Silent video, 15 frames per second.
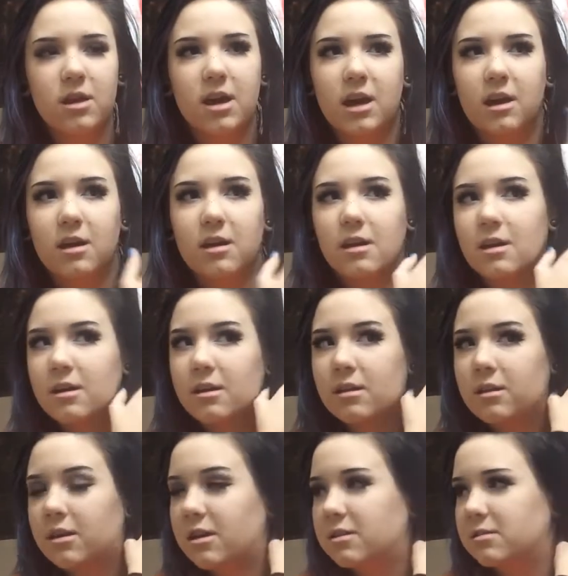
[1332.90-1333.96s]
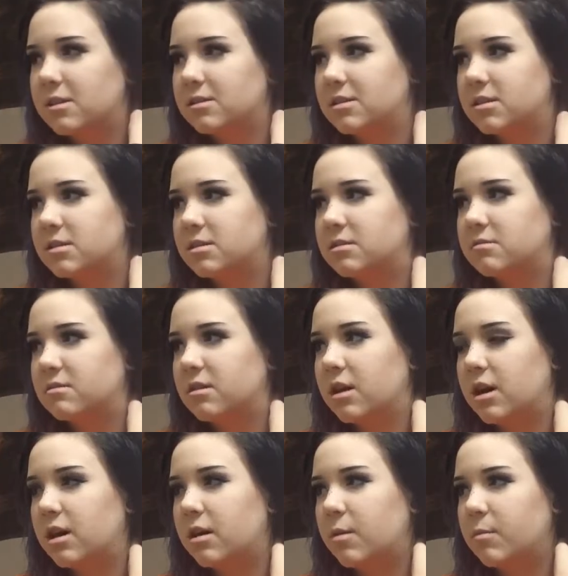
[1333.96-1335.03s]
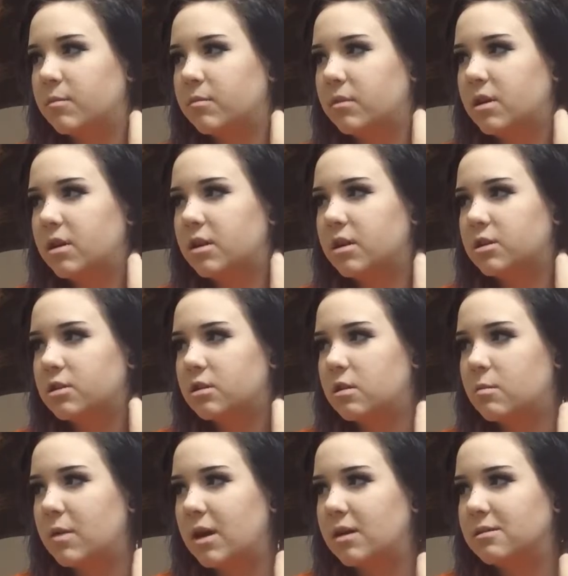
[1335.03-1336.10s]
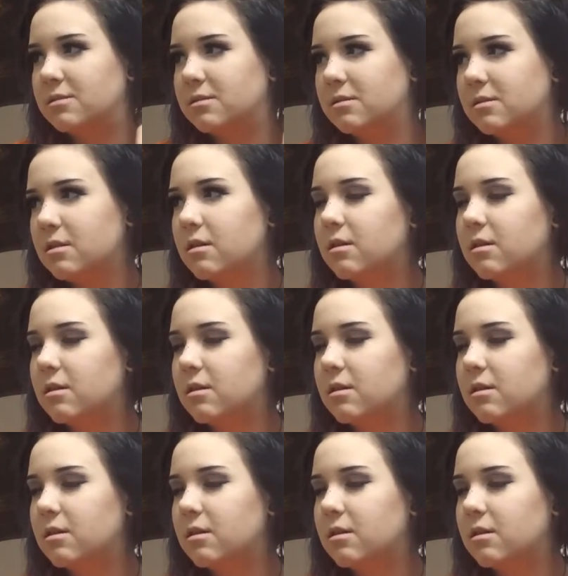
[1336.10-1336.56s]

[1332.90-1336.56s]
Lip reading: Yeah, because it's conditioner based.